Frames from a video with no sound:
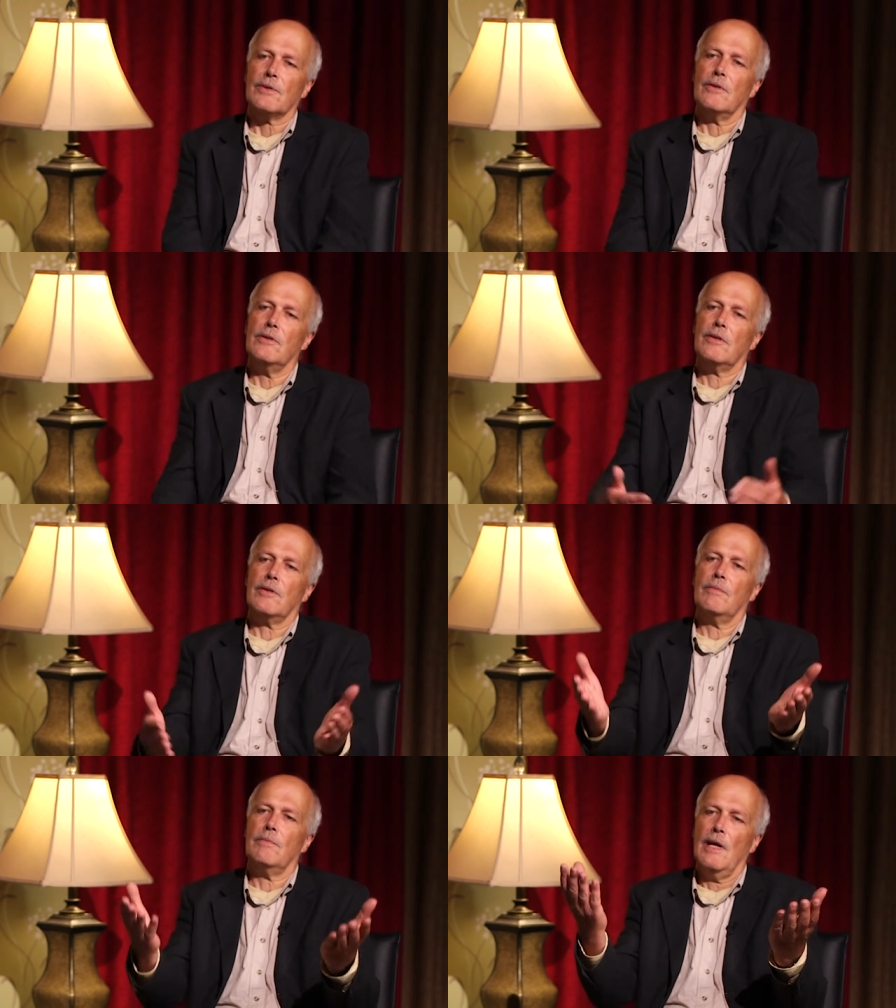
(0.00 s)
So you
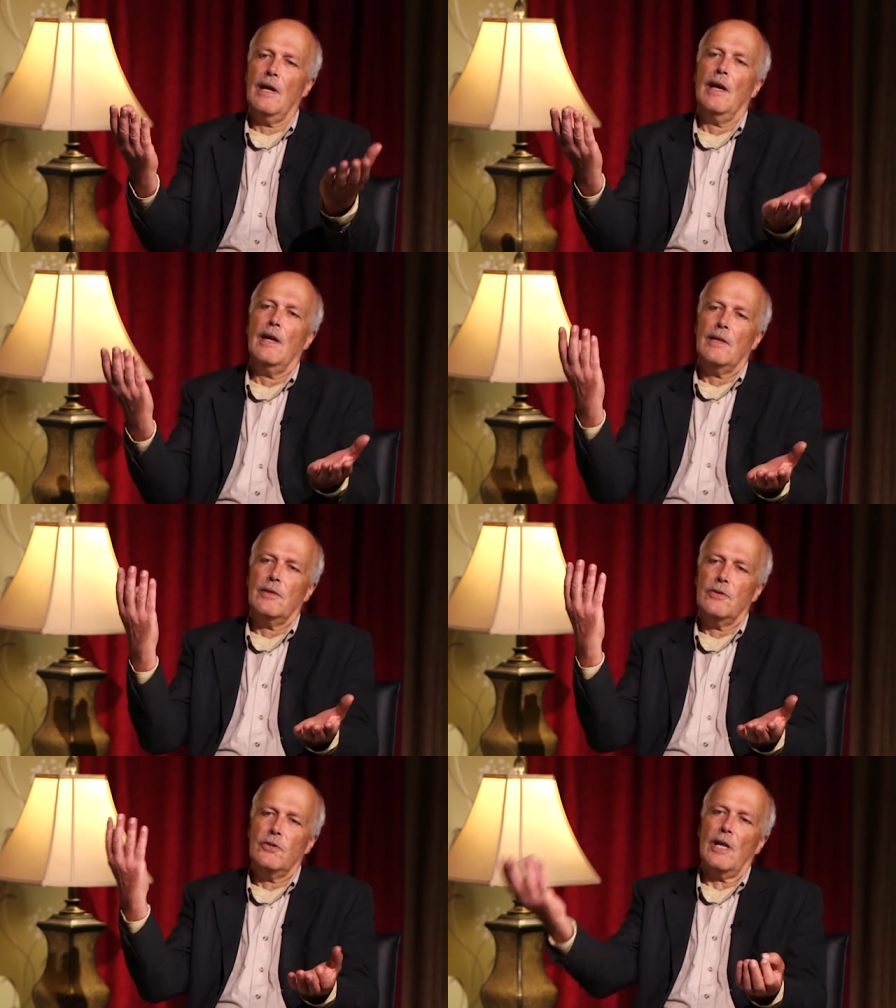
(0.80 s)
can
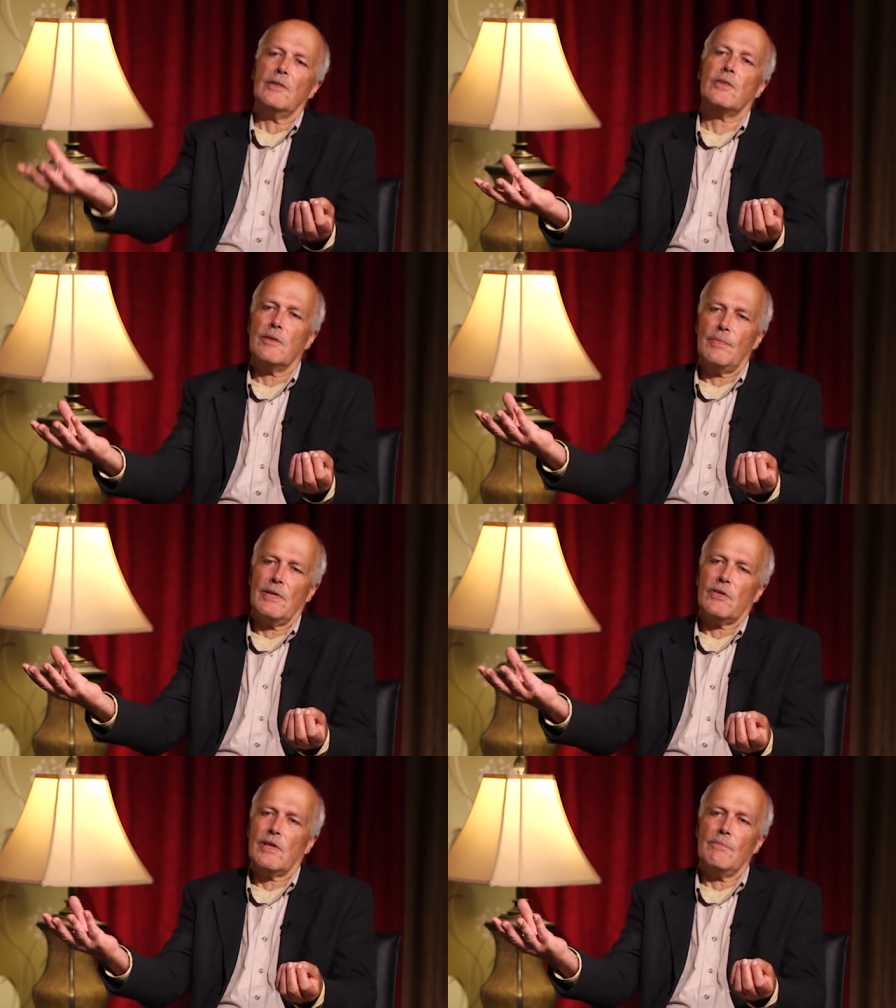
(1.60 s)
judge the
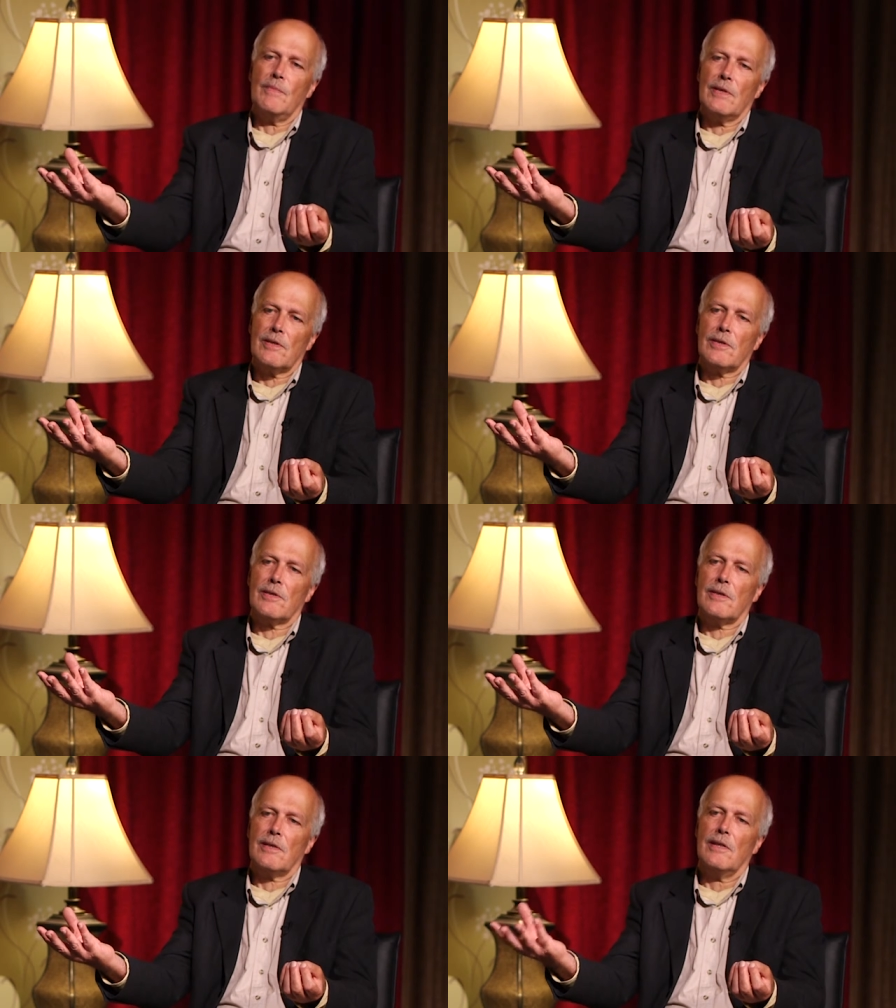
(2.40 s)
British
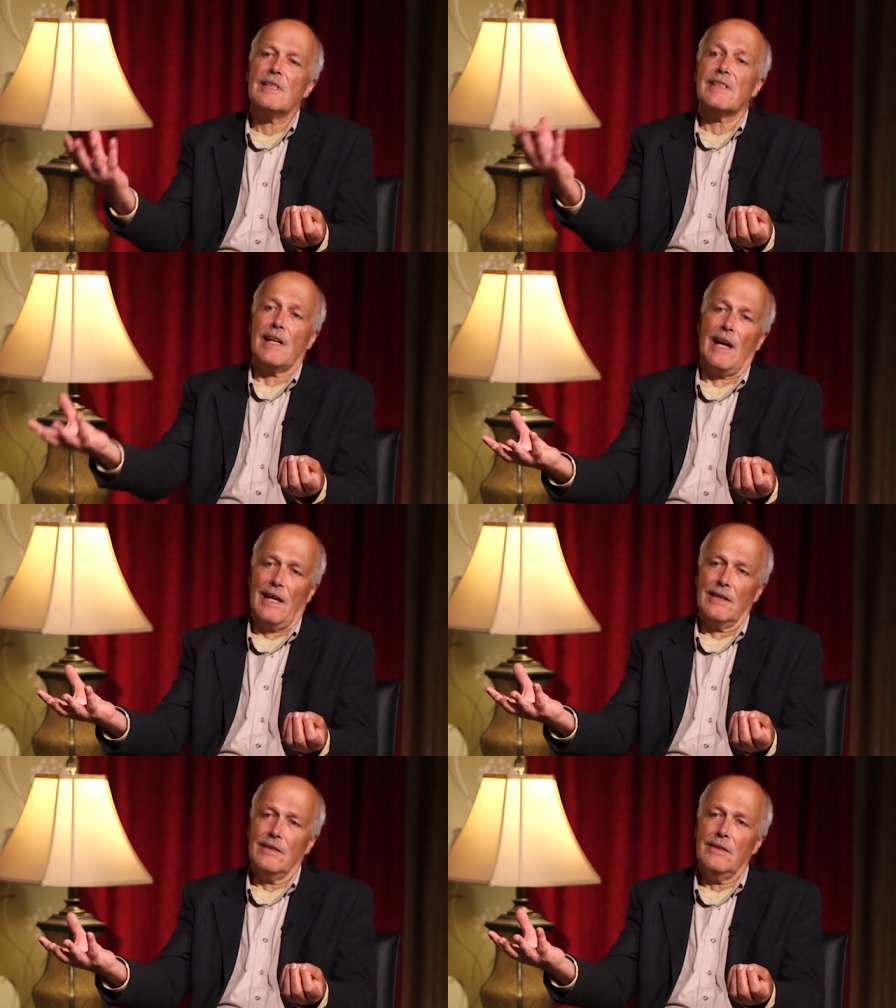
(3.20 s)
government's
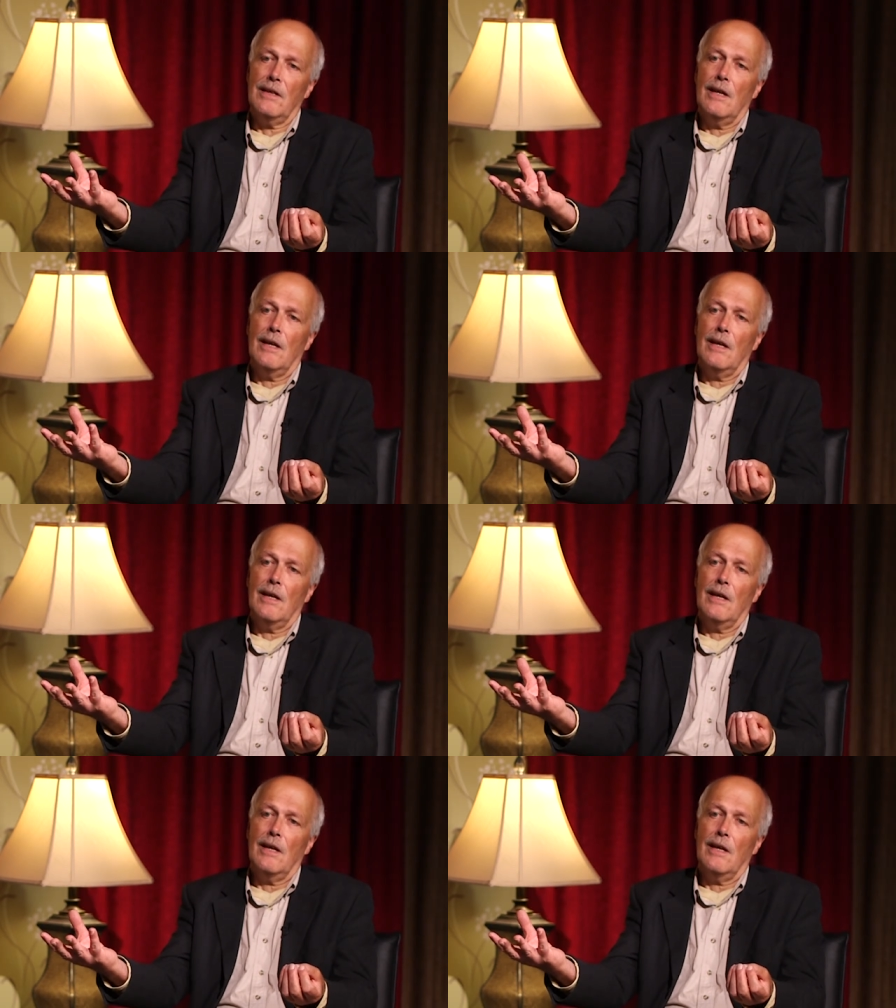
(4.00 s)
stand